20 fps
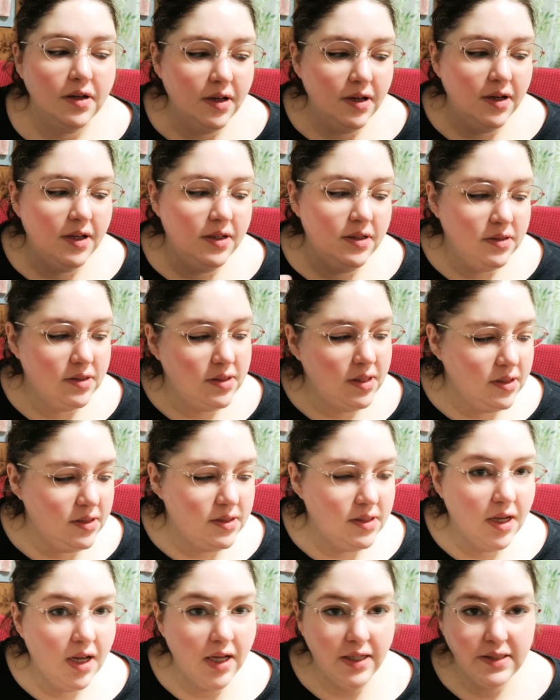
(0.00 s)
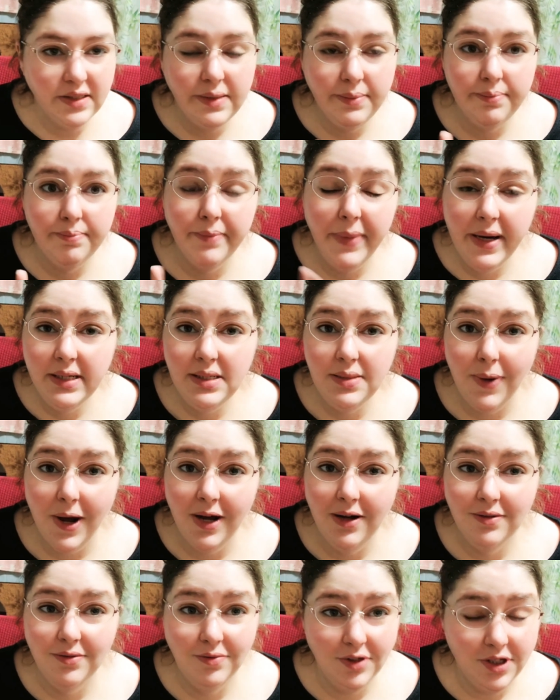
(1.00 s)
And Sansa is in my
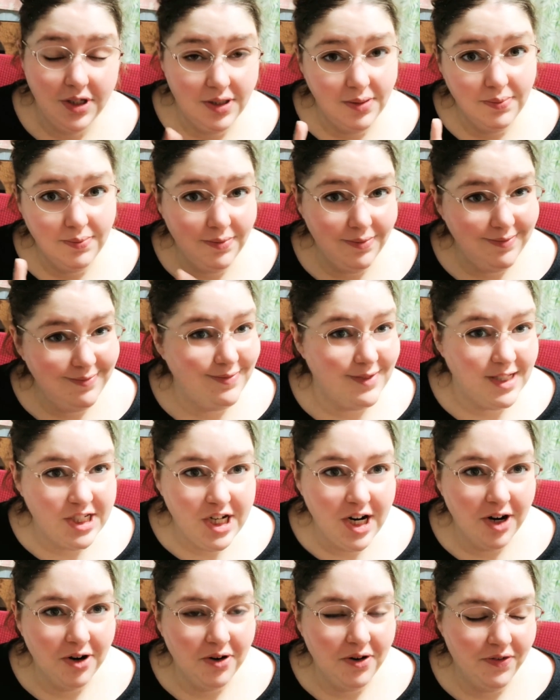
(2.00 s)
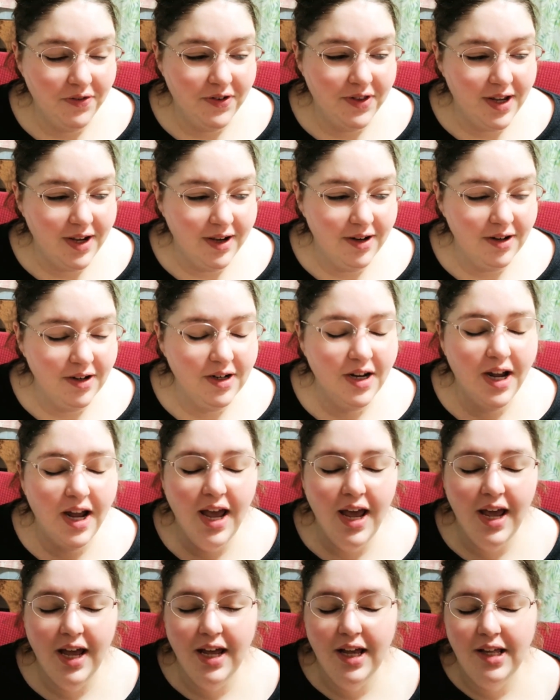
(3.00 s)
spot, which is the chair over there,
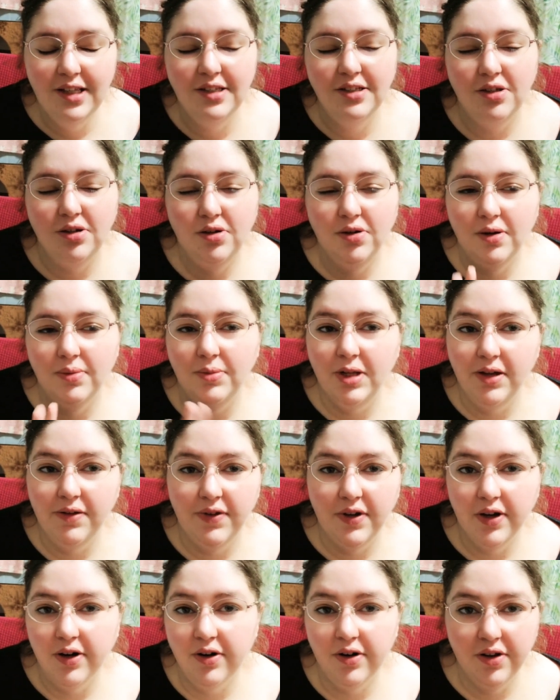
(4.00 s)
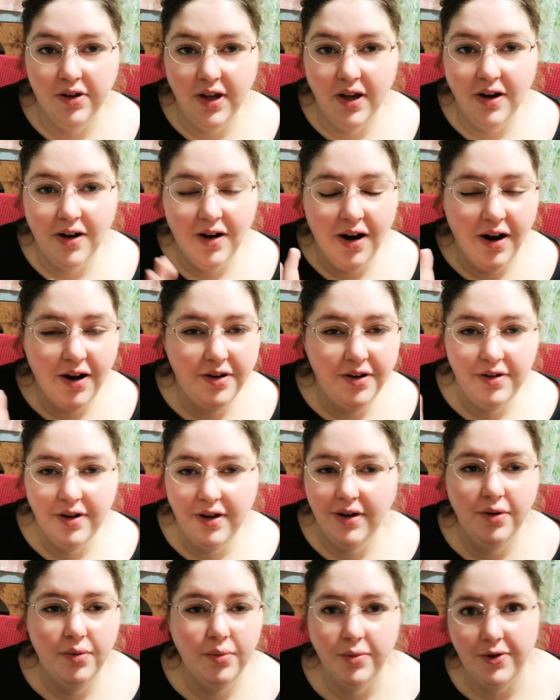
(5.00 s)
and so I'm leaving her there.
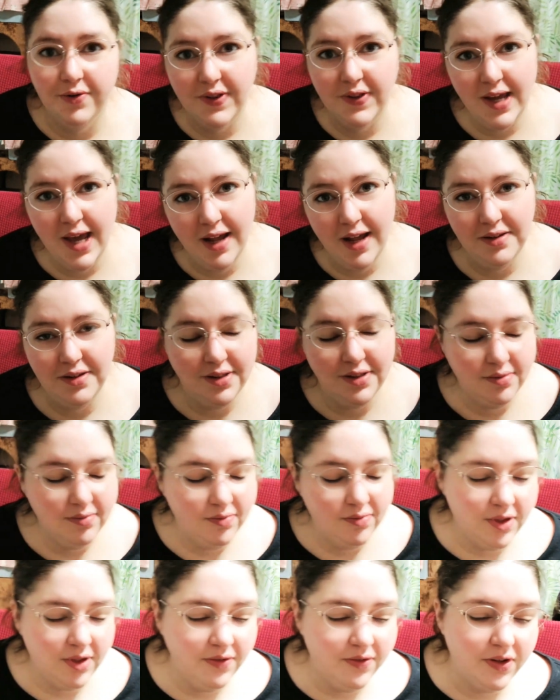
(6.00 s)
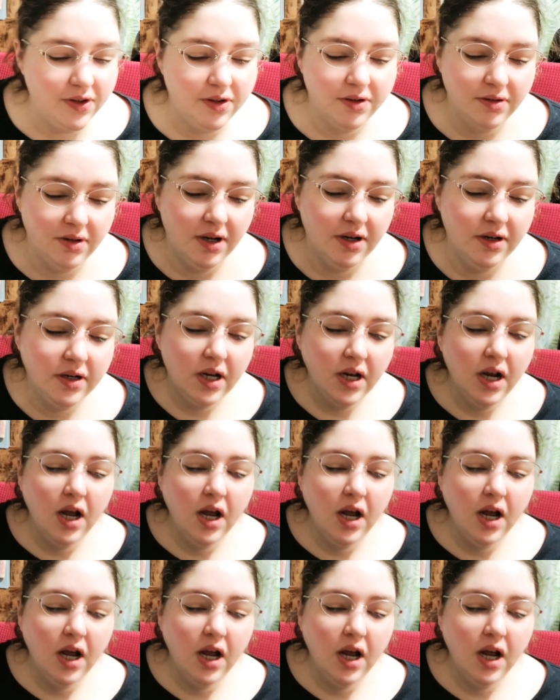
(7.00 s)
I don't move the cats whenever they're there.